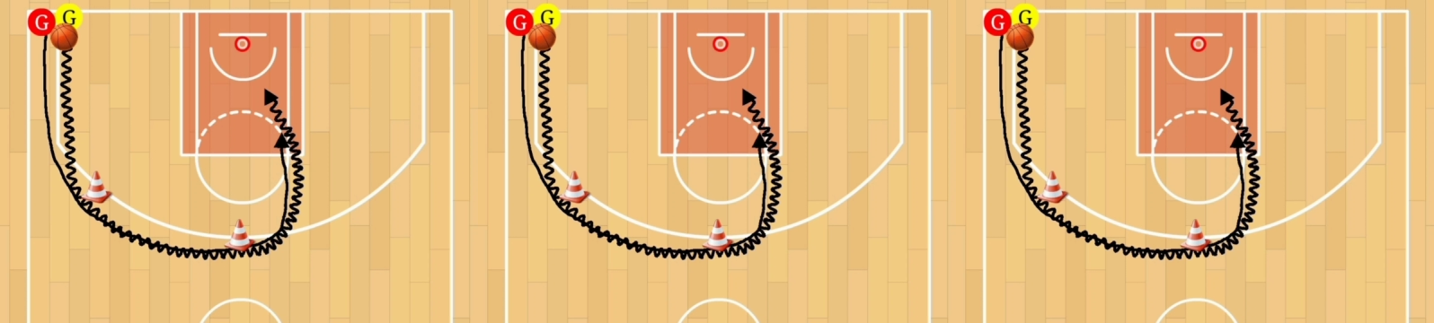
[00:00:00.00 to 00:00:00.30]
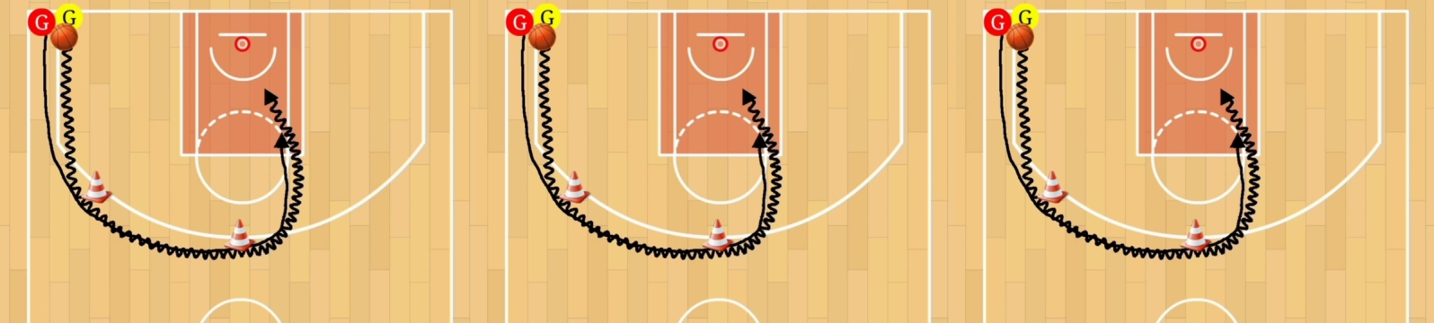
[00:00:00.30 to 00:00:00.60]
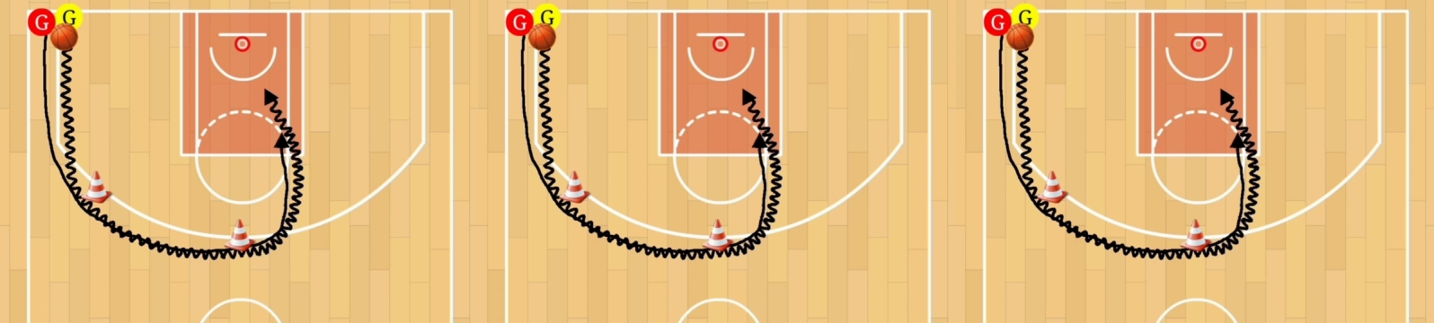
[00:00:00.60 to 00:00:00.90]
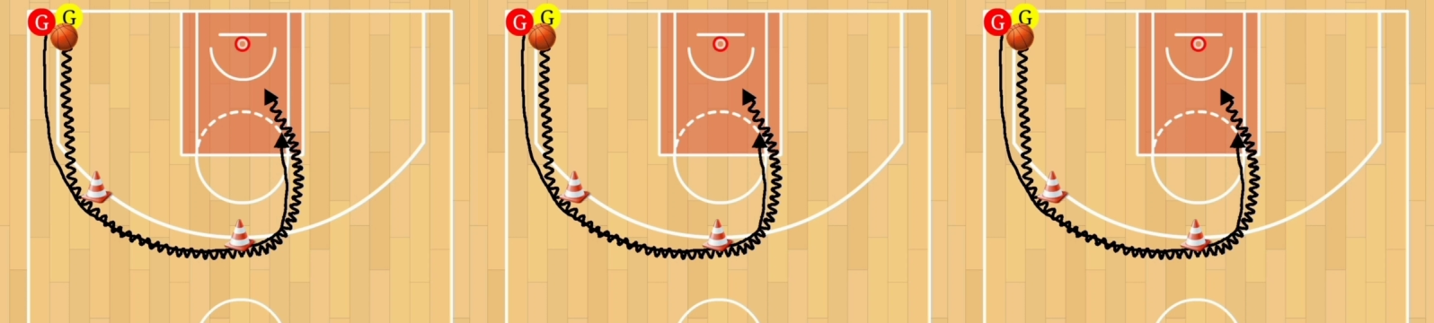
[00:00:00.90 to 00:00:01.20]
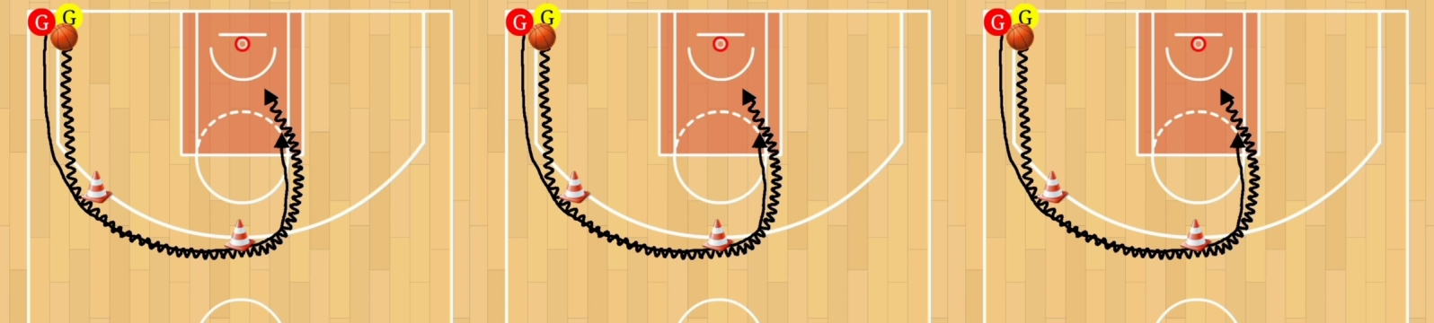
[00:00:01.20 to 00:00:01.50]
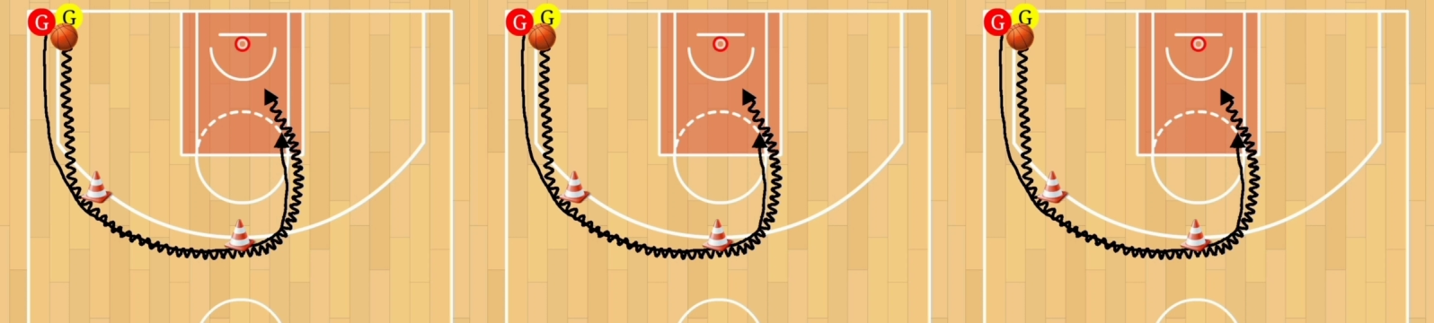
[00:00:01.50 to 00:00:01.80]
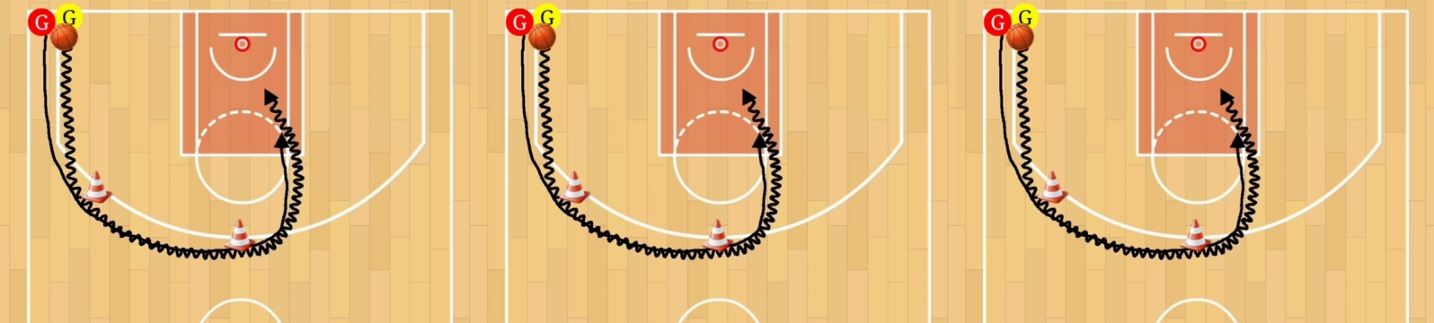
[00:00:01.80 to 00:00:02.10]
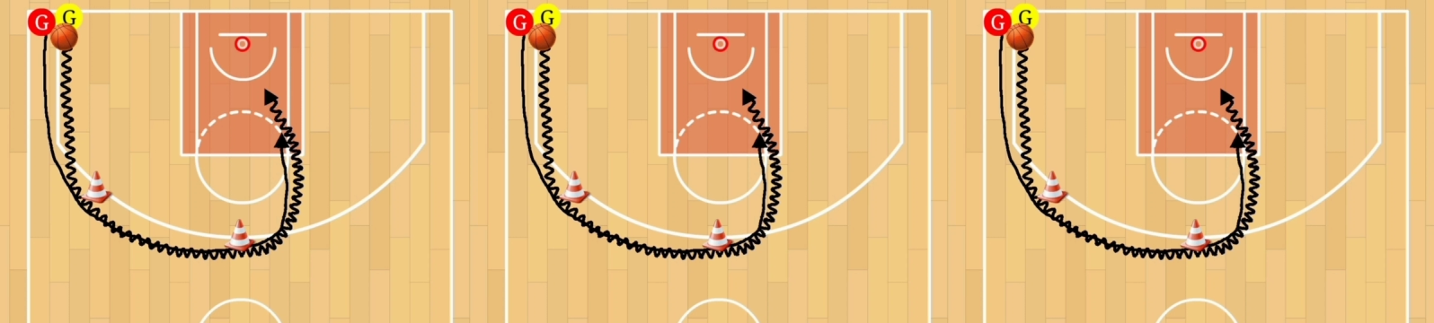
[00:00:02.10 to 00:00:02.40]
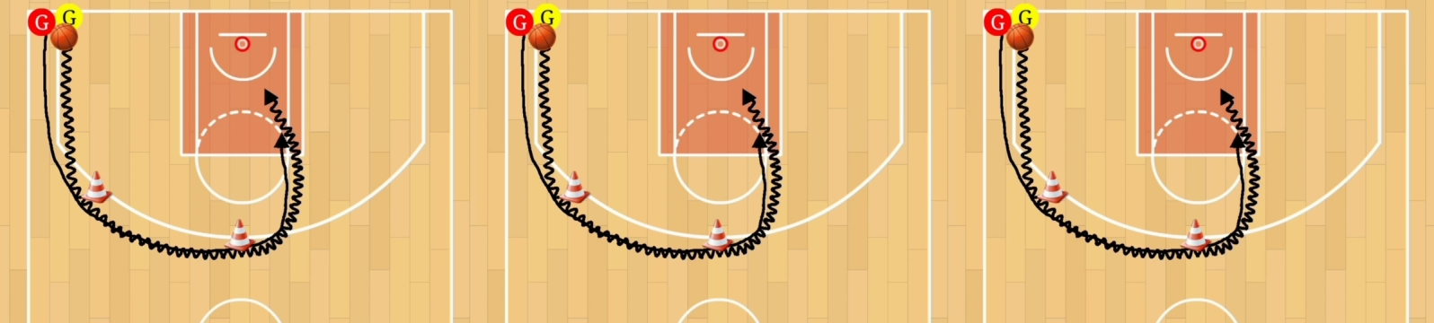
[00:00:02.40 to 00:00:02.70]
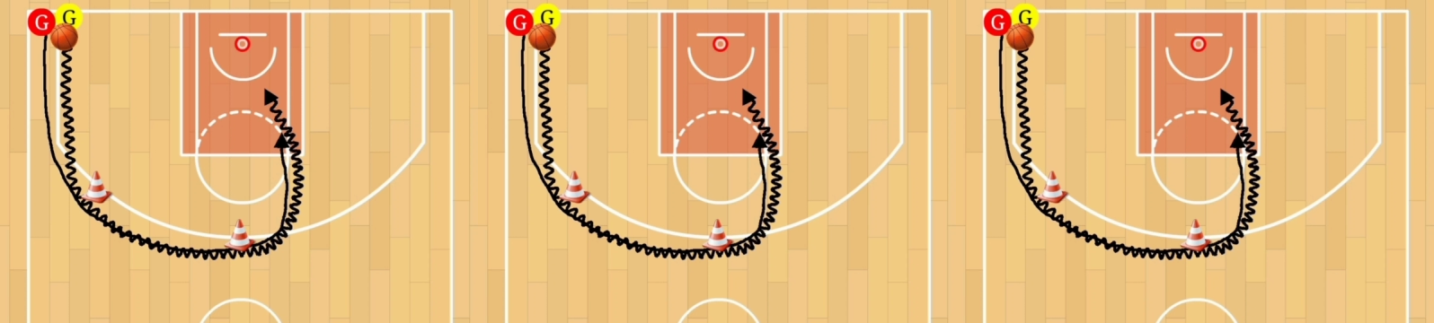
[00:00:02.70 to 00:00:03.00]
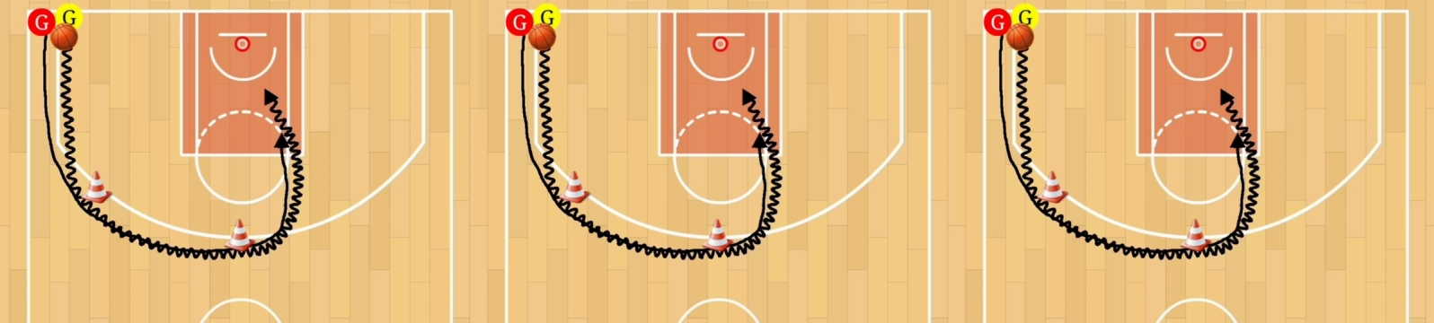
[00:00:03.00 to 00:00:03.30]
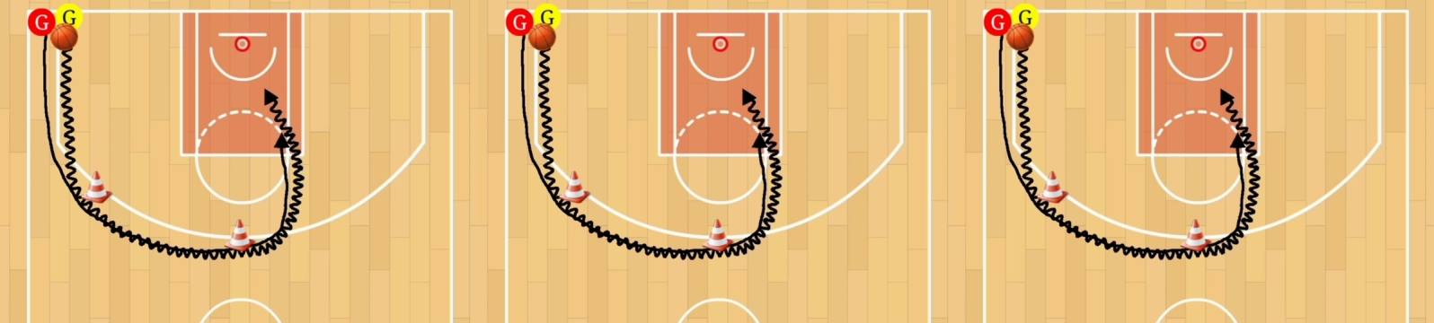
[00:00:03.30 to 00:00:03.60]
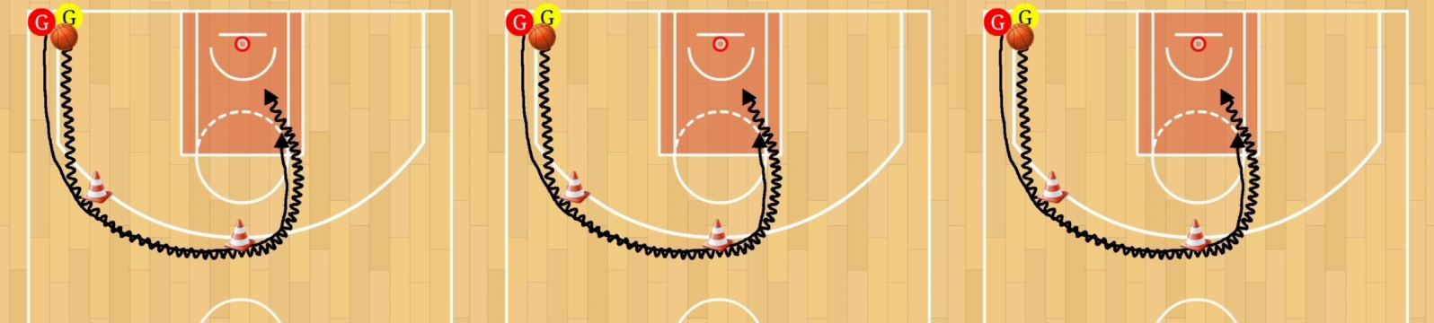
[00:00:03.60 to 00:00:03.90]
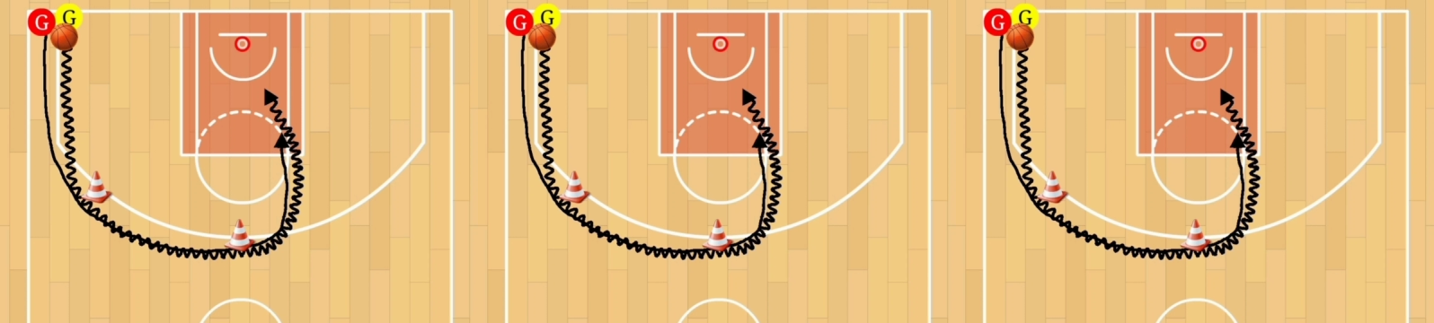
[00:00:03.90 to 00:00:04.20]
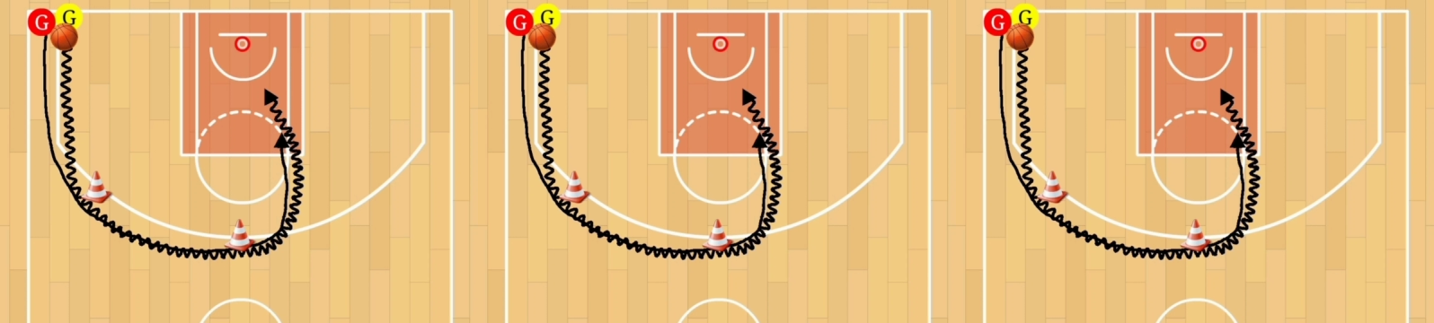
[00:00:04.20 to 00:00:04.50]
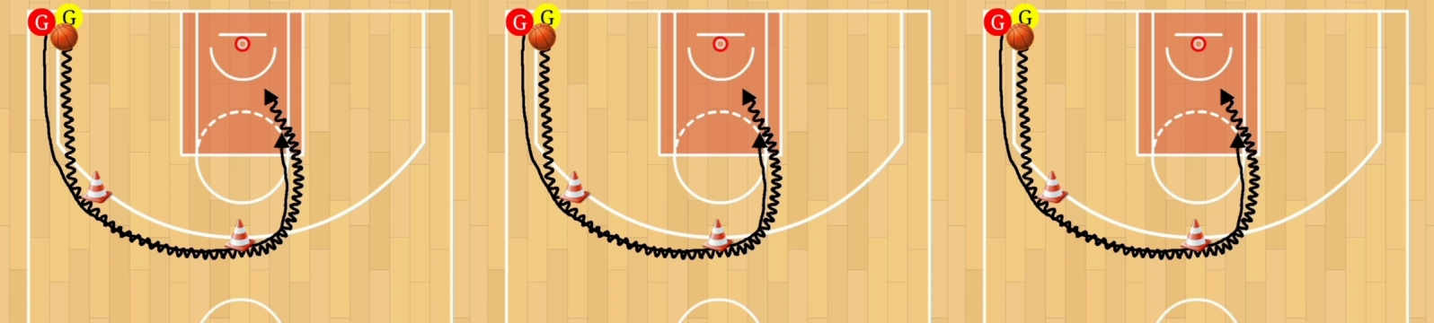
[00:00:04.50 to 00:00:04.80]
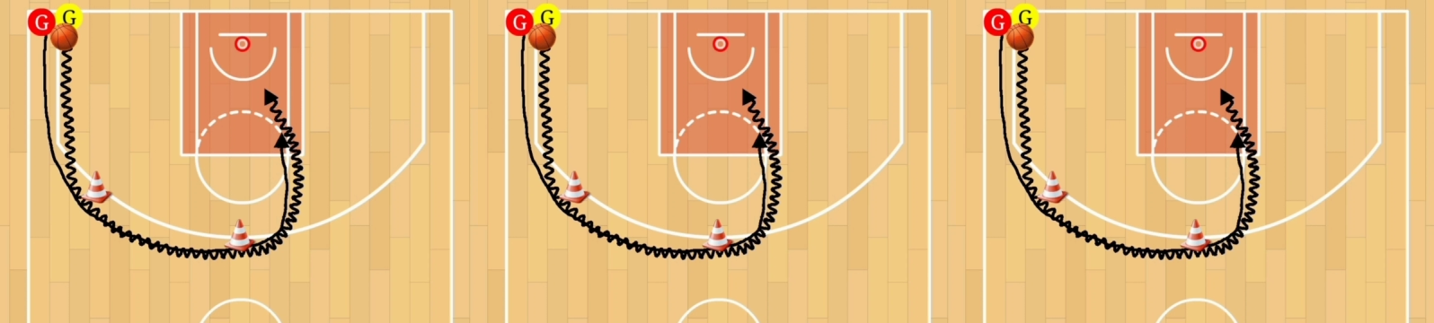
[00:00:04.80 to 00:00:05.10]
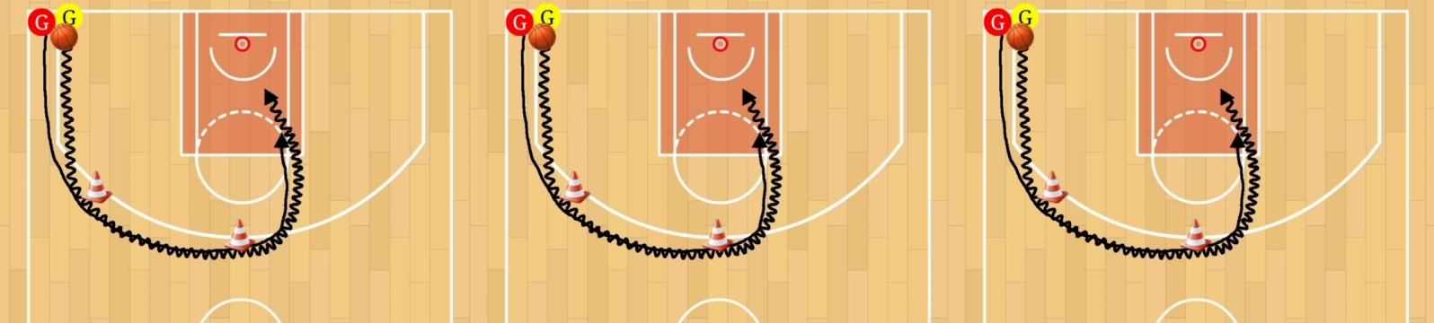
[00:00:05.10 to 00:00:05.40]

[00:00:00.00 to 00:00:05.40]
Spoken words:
(no speaker visible)